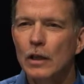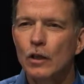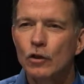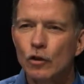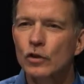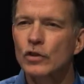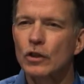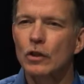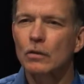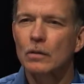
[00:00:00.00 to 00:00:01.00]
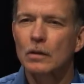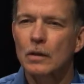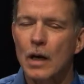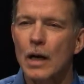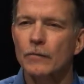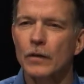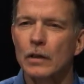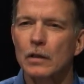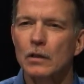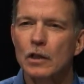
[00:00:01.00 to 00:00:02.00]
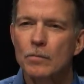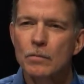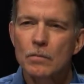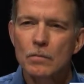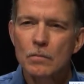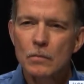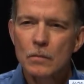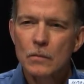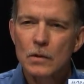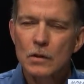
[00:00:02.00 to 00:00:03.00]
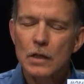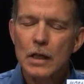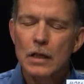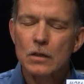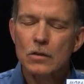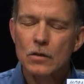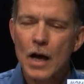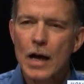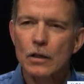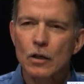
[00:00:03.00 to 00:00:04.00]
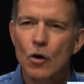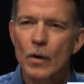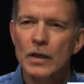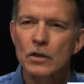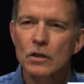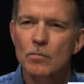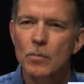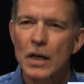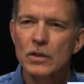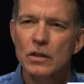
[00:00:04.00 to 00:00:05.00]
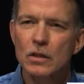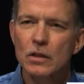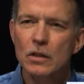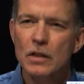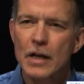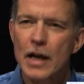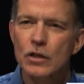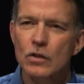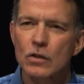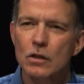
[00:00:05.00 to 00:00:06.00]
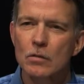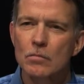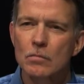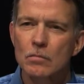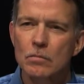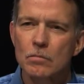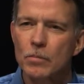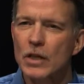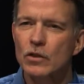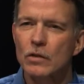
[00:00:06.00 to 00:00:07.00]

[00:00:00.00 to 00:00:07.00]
you're still confident that it's not going to bust the national budget.